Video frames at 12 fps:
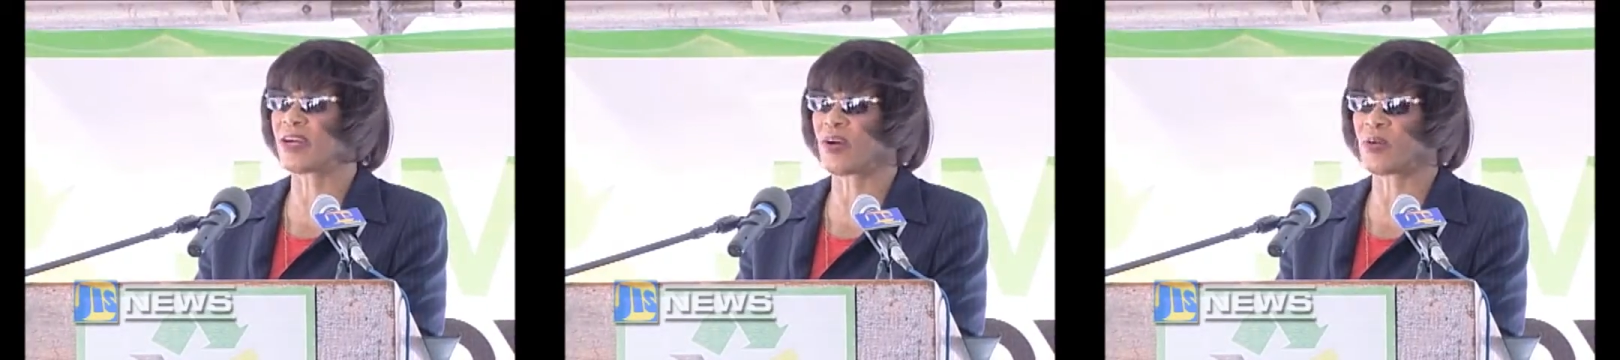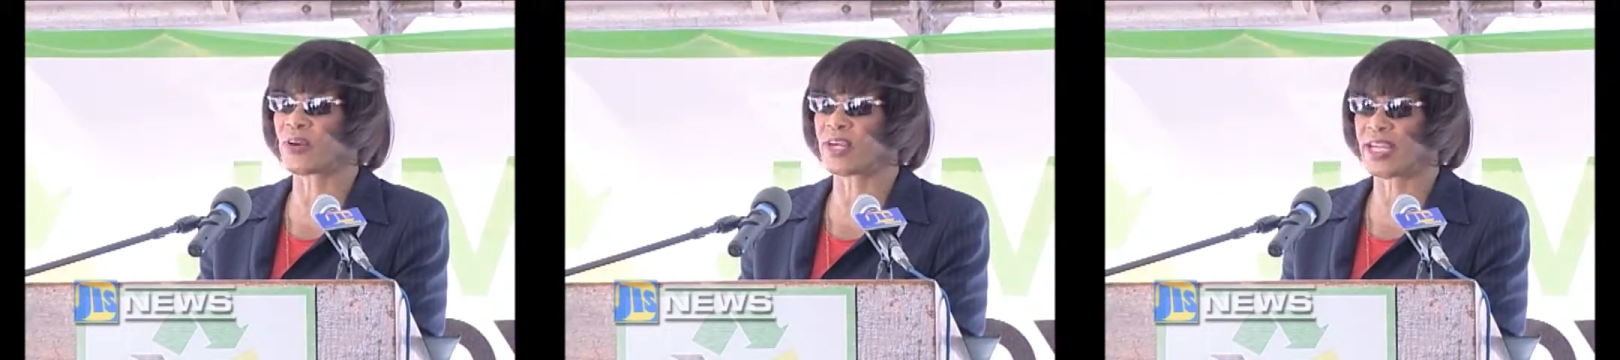
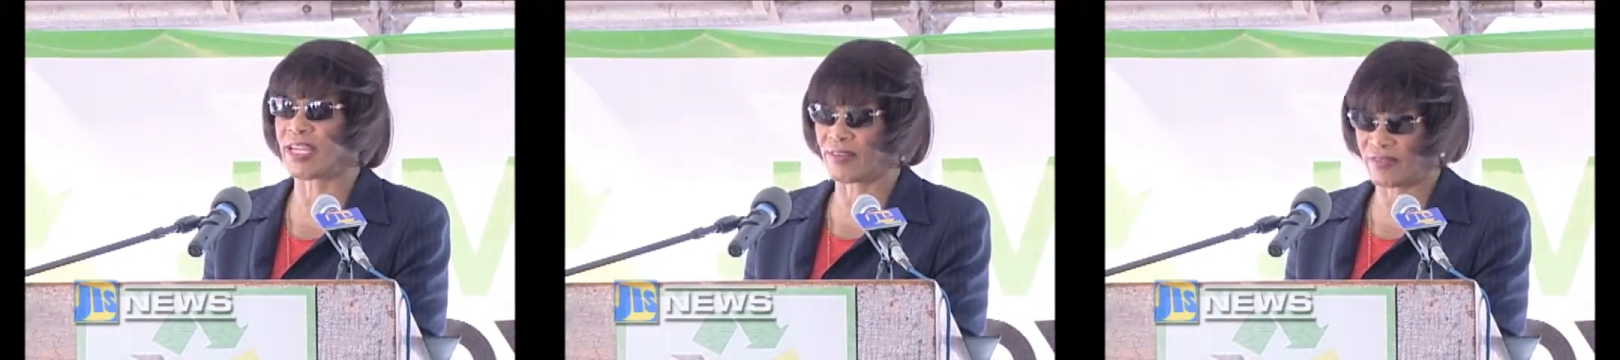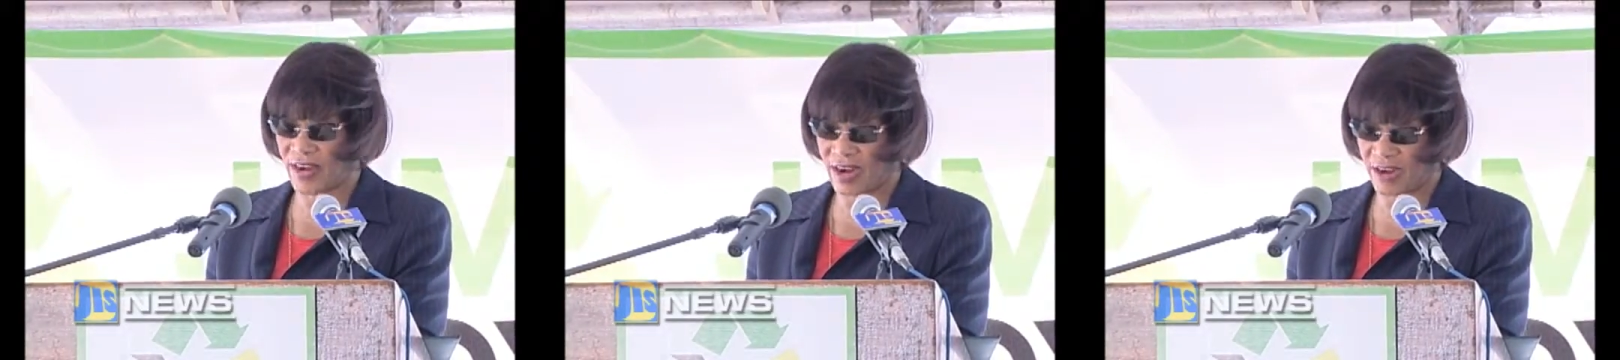our
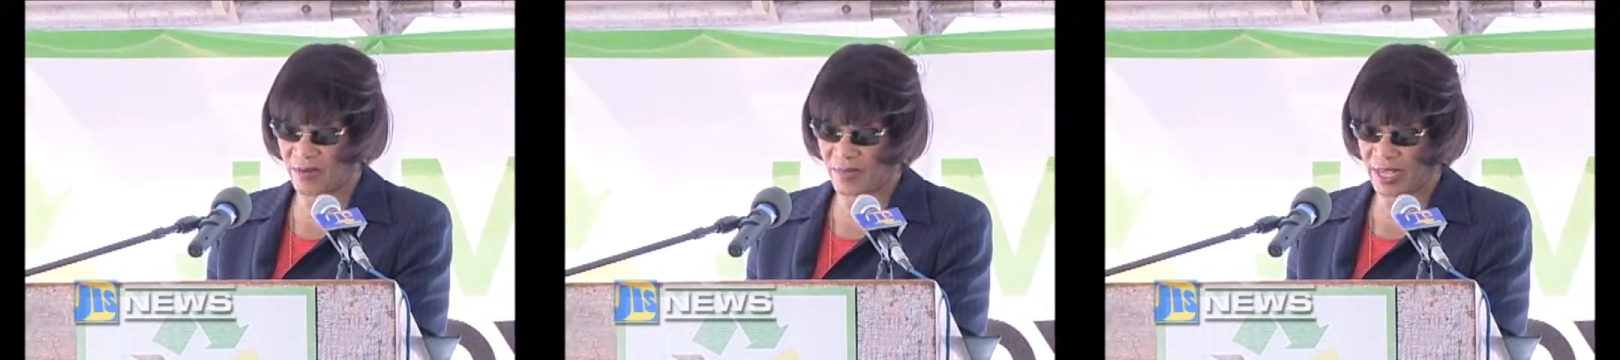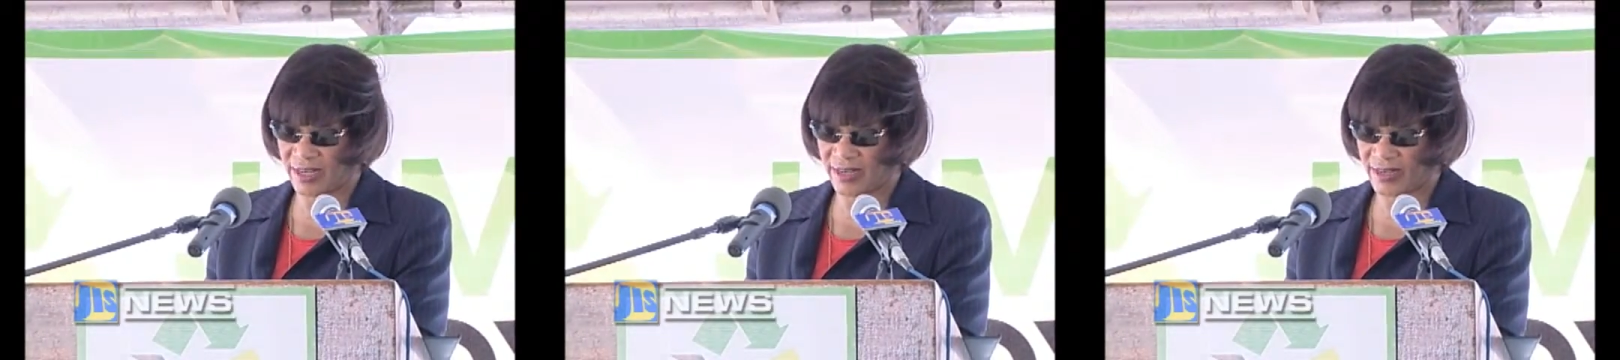
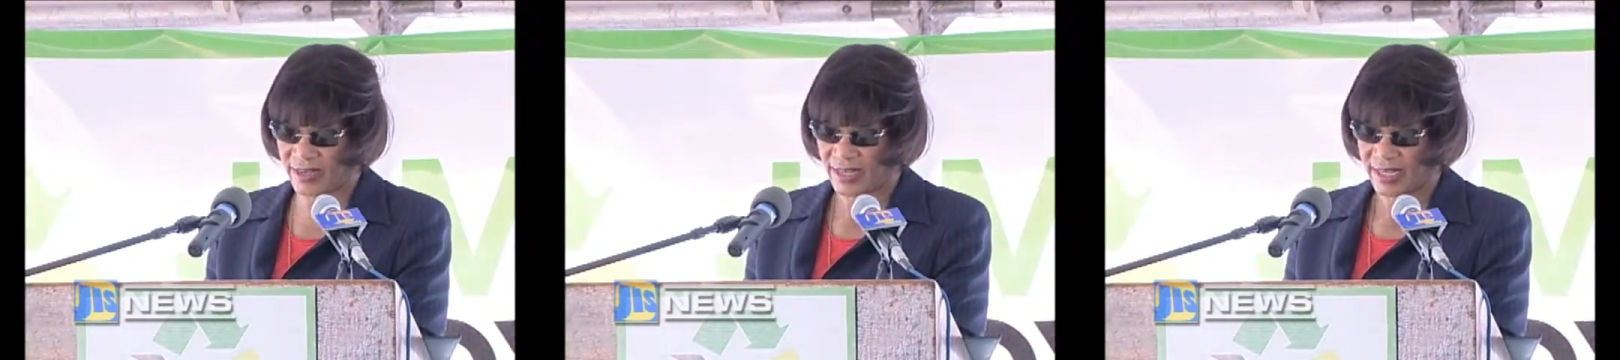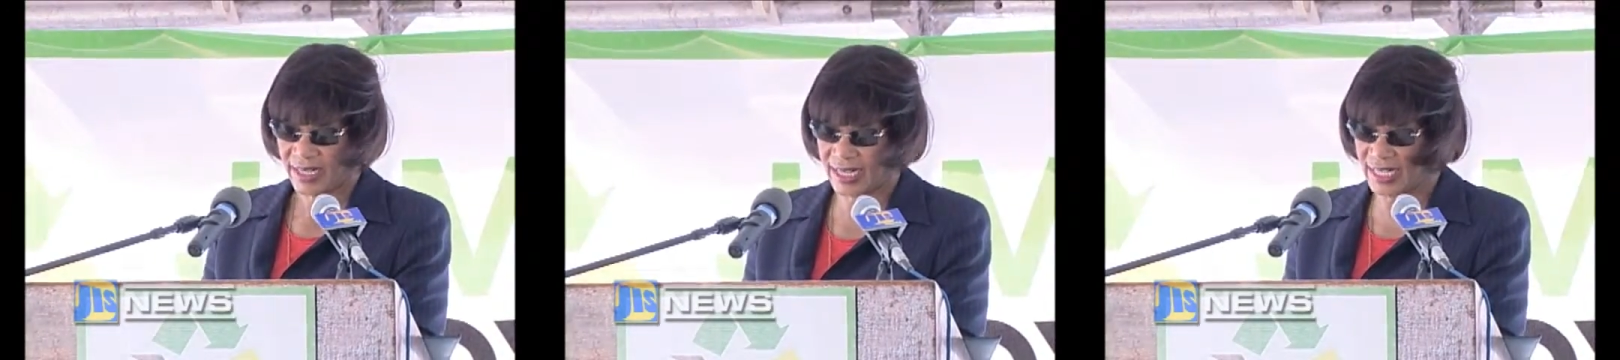environment
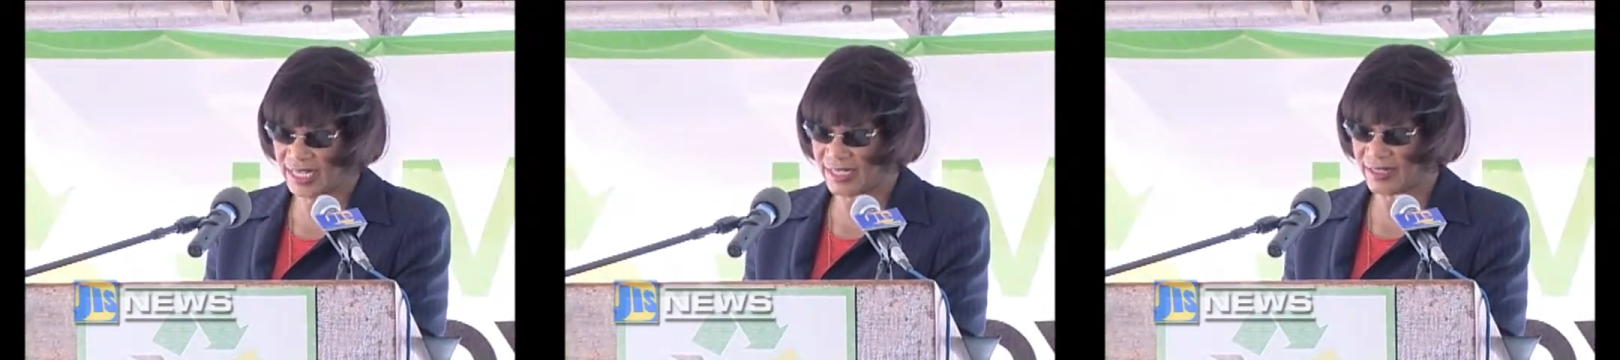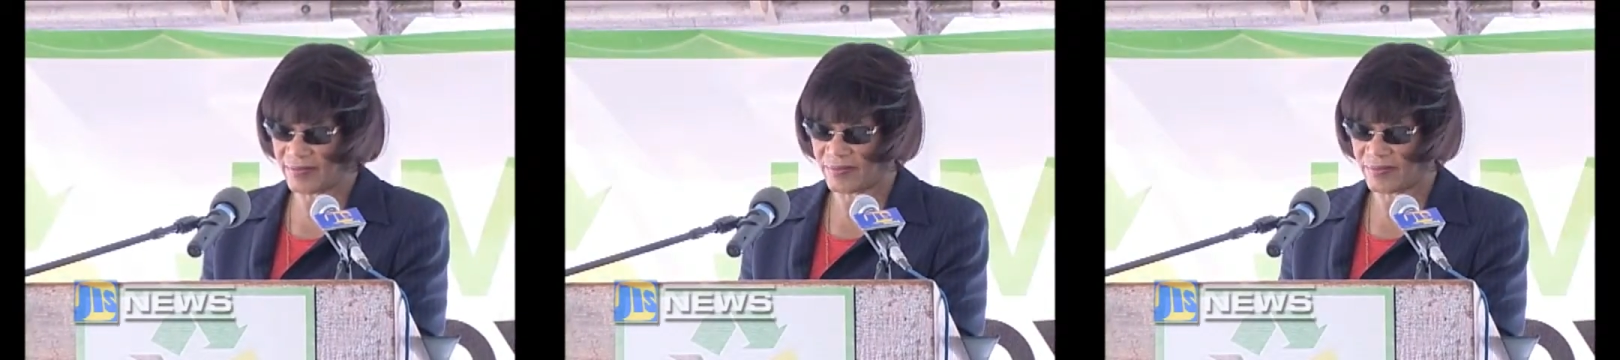clean,